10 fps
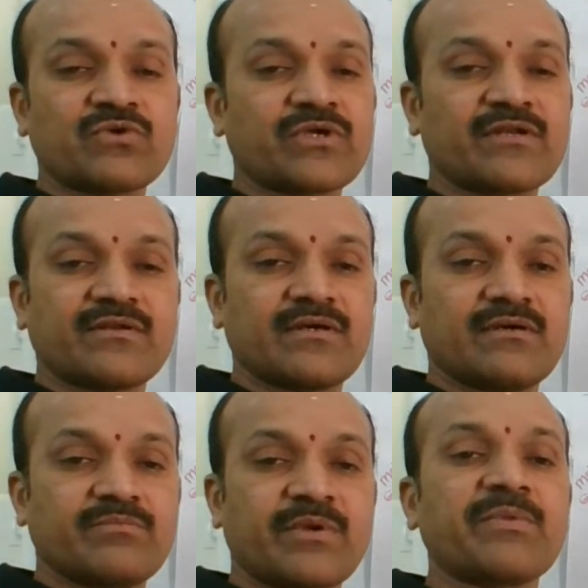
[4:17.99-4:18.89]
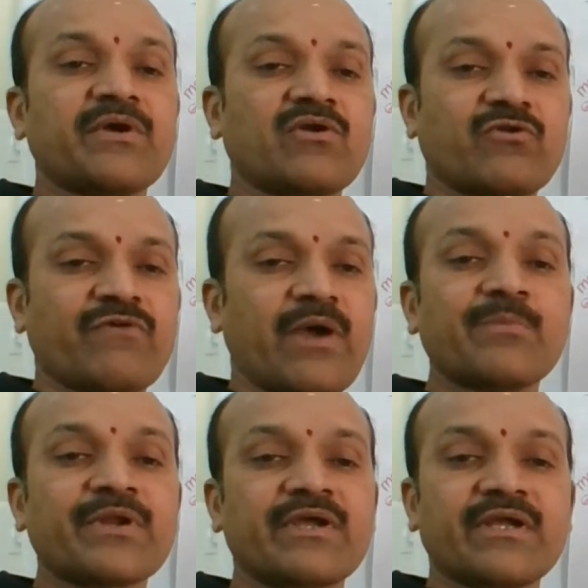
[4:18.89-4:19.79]
So you can prepare or
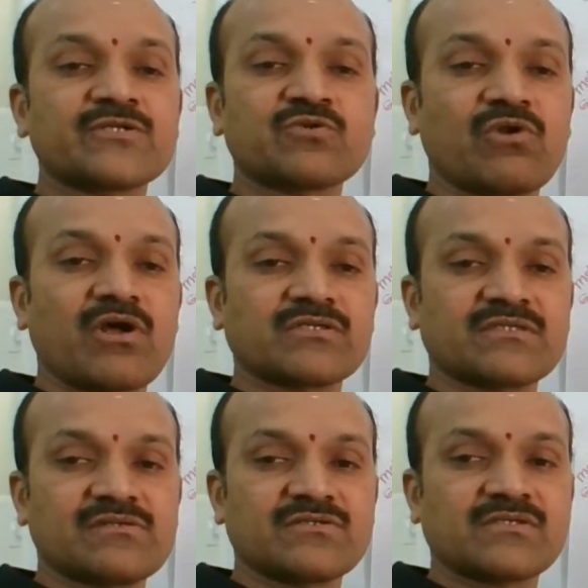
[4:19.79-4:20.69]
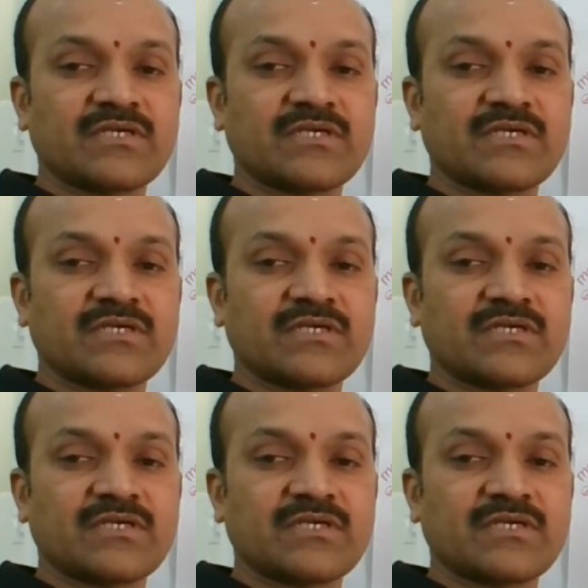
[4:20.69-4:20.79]
fabricate solar cells.